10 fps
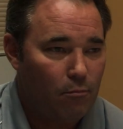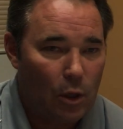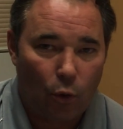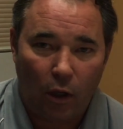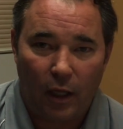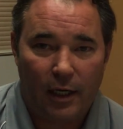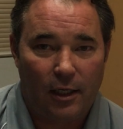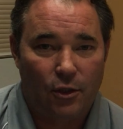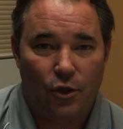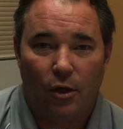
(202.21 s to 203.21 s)
mill
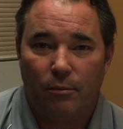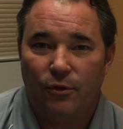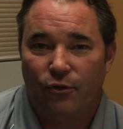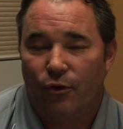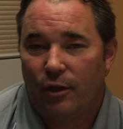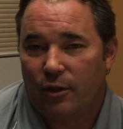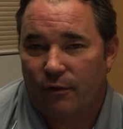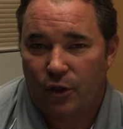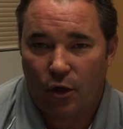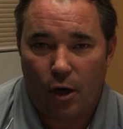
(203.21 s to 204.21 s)
cleaning jobs, drillers
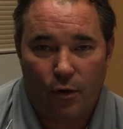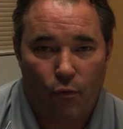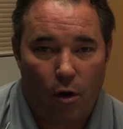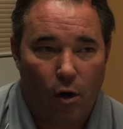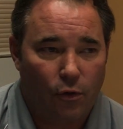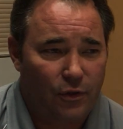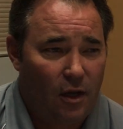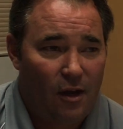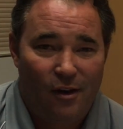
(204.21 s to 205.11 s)
offsider roles,